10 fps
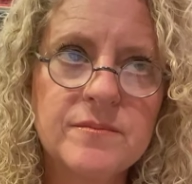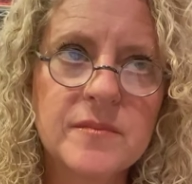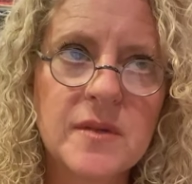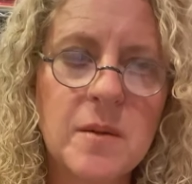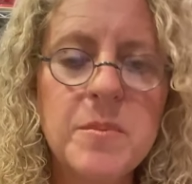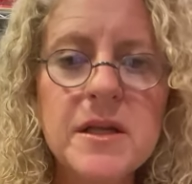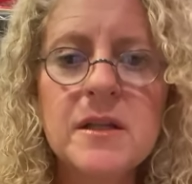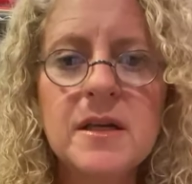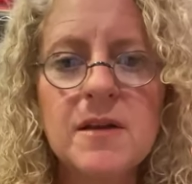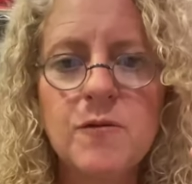
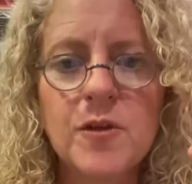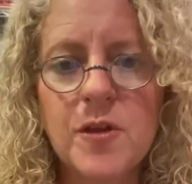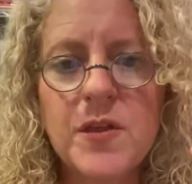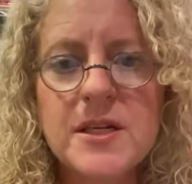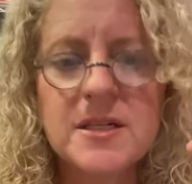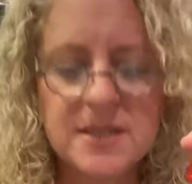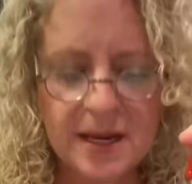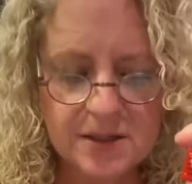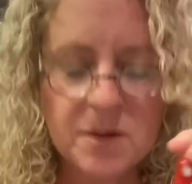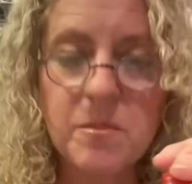ability for the thin
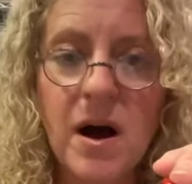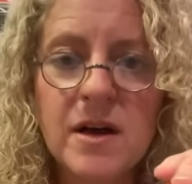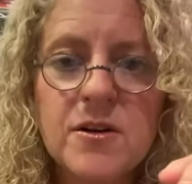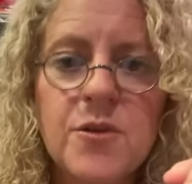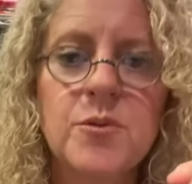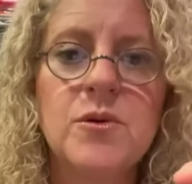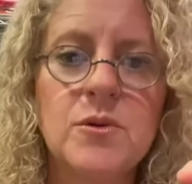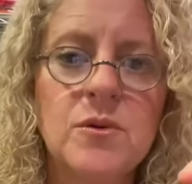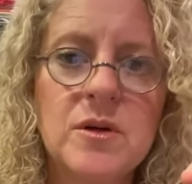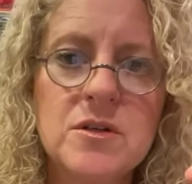set to bond
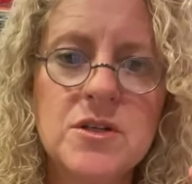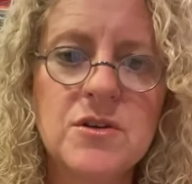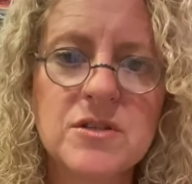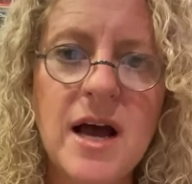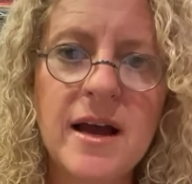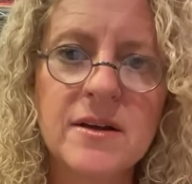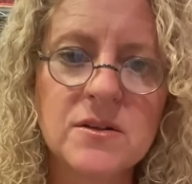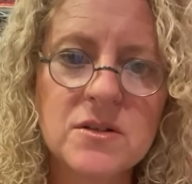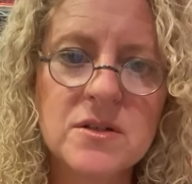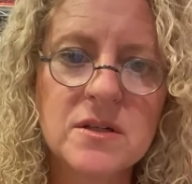through to your
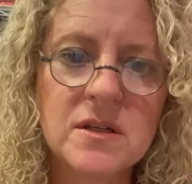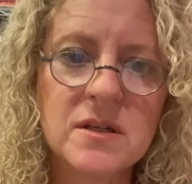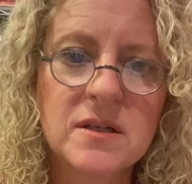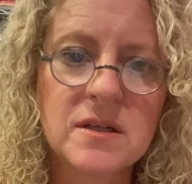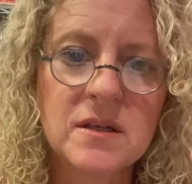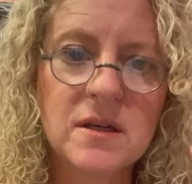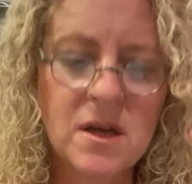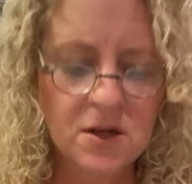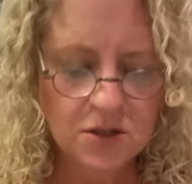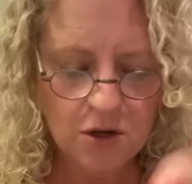tiles.
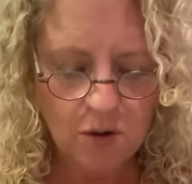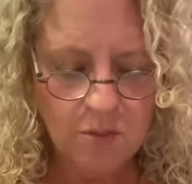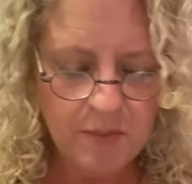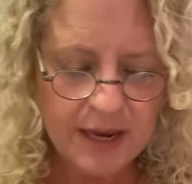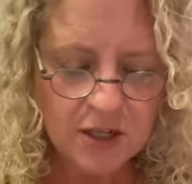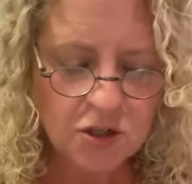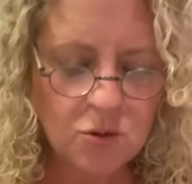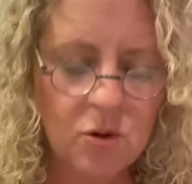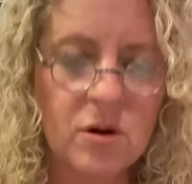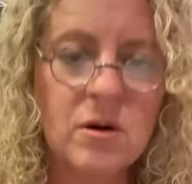So make sure